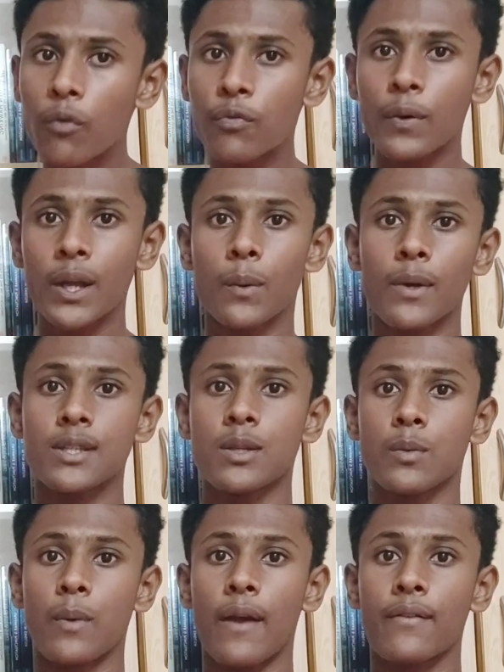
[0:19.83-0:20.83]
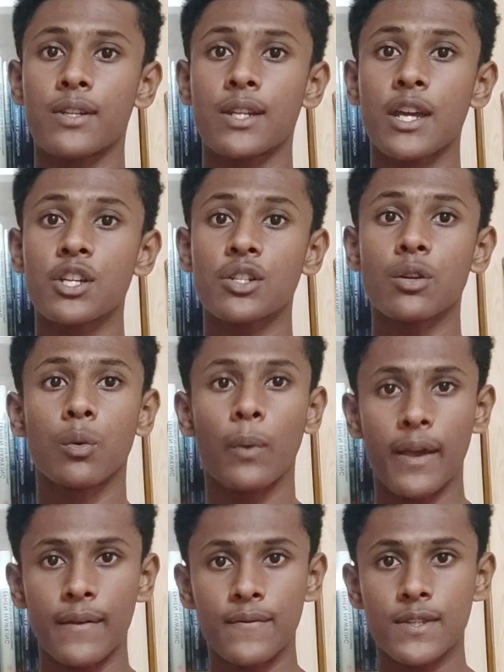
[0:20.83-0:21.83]
frequency gravitational
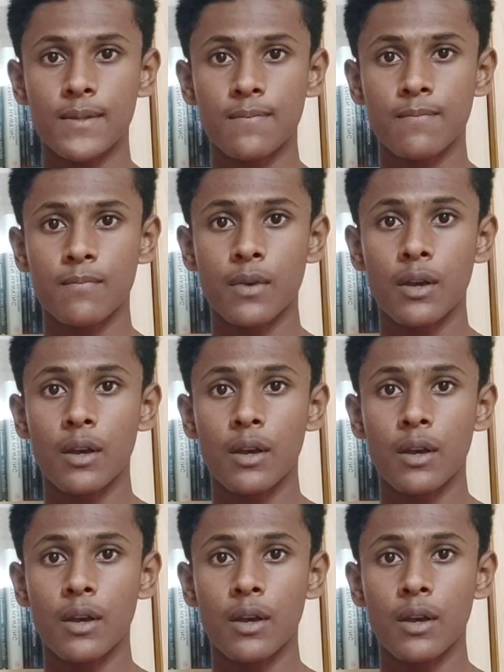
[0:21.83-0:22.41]
waves.